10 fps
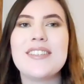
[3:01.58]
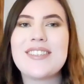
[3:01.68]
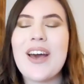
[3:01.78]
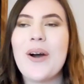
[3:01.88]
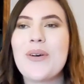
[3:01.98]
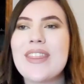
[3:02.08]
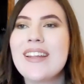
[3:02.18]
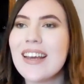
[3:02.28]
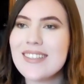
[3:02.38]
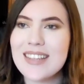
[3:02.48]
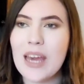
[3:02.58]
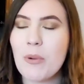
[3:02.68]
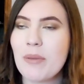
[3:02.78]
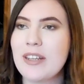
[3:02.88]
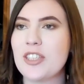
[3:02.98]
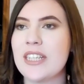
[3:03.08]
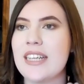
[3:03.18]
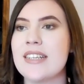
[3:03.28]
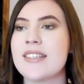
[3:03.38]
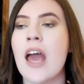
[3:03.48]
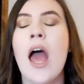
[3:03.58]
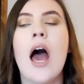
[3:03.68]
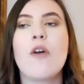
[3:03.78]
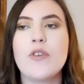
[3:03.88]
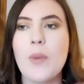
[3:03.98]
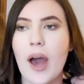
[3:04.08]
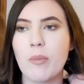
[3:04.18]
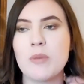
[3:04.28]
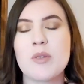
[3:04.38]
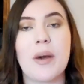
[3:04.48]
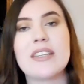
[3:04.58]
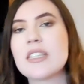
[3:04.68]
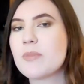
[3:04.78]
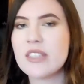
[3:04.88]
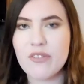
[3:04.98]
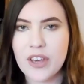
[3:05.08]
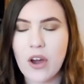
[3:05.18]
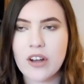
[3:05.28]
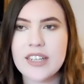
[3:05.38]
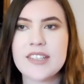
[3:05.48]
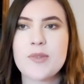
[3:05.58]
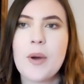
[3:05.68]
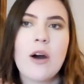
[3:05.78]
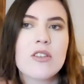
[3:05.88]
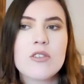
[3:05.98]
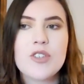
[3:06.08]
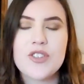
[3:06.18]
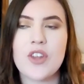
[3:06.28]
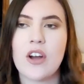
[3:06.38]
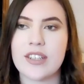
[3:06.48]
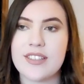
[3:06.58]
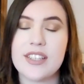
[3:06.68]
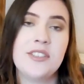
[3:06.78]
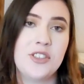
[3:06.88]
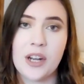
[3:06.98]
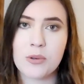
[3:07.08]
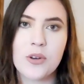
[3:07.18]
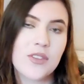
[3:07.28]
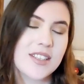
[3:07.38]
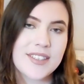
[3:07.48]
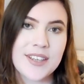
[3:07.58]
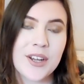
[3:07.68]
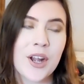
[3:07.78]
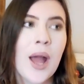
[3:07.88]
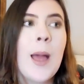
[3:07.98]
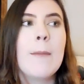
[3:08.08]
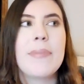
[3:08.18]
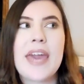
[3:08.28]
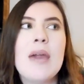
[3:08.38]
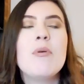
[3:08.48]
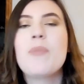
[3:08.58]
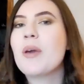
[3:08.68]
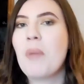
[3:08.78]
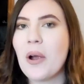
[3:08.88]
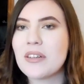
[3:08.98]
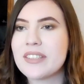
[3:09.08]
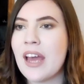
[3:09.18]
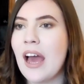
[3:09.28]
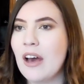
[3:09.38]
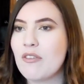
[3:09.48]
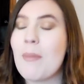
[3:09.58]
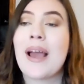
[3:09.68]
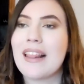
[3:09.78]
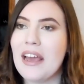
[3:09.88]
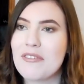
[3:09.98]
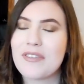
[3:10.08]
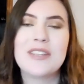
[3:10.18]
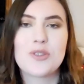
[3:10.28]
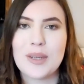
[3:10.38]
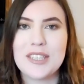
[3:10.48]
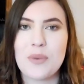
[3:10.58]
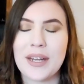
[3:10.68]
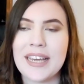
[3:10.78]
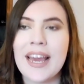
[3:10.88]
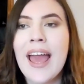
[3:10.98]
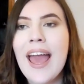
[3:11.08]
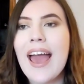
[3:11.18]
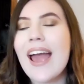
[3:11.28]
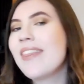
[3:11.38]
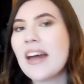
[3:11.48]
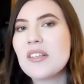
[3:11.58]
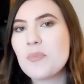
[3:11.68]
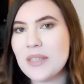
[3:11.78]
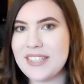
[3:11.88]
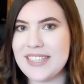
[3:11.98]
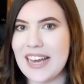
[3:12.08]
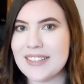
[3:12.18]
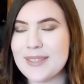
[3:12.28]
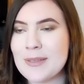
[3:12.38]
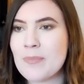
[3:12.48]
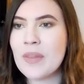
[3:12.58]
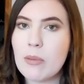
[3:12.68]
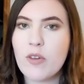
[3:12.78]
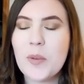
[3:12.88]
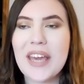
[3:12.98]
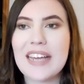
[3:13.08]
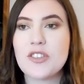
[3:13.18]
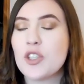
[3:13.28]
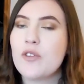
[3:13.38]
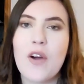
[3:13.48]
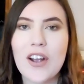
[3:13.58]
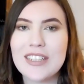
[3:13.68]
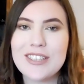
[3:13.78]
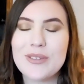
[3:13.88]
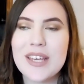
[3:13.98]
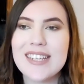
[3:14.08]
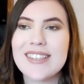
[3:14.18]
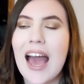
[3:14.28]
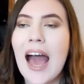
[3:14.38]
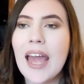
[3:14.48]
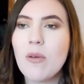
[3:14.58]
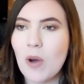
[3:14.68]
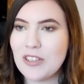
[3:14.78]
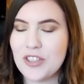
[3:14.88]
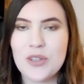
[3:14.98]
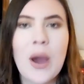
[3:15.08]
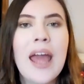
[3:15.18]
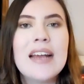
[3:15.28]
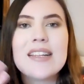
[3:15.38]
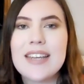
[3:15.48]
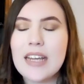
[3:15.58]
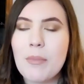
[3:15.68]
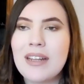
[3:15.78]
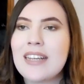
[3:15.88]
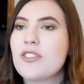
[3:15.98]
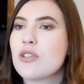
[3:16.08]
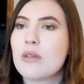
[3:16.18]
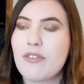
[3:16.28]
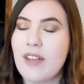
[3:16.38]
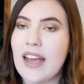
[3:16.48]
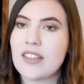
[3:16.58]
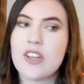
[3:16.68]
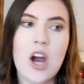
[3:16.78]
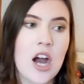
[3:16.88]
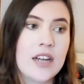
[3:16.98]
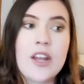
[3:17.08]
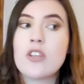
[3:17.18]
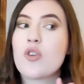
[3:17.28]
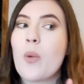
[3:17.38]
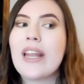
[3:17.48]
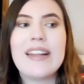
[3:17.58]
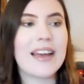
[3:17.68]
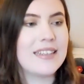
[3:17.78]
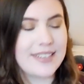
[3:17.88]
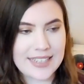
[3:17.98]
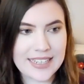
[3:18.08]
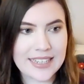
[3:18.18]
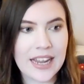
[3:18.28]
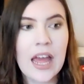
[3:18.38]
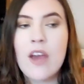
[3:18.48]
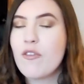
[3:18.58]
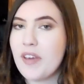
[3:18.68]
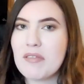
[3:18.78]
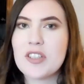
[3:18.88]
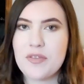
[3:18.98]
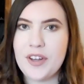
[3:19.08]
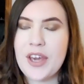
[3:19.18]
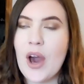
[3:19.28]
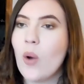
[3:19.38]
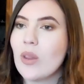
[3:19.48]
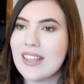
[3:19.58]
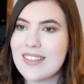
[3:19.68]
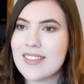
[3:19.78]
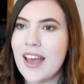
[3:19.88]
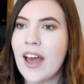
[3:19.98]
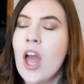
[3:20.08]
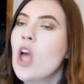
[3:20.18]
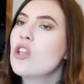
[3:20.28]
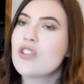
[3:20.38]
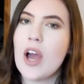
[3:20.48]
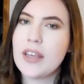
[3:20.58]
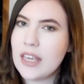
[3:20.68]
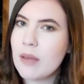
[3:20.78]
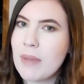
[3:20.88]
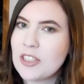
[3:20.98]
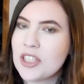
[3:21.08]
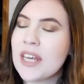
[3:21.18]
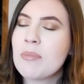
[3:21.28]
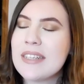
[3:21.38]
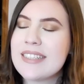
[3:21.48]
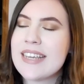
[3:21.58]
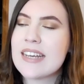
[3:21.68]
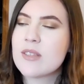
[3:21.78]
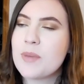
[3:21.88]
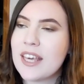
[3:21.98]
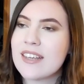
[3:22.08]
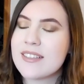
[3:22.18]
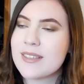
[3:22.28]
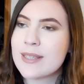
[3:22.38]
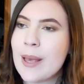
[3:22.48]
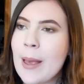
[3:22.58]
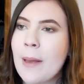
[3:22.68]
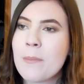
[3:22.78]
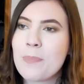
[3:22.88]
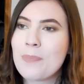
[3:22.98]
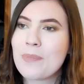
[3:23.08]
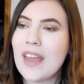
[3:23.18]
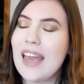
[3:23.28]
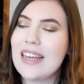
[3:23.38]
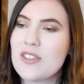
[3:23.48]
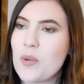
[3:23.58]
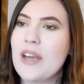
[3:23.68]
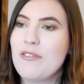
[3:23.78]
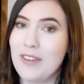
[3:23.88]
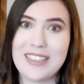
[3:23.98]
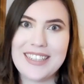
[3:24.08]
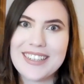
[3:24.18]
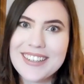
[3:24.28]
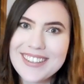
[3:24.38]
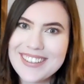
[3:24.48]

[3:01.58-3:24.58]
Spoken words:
So the next thing I want to mention is a few albums by a specific artist, but also just the artist in general this year, became a big part of my life in 2020, and that's BTS. Now, before we get too far into this, I want to take a minute to reflect on 2019 favorites video, Lisa, talking and mentioning BTS, because it's quite funny.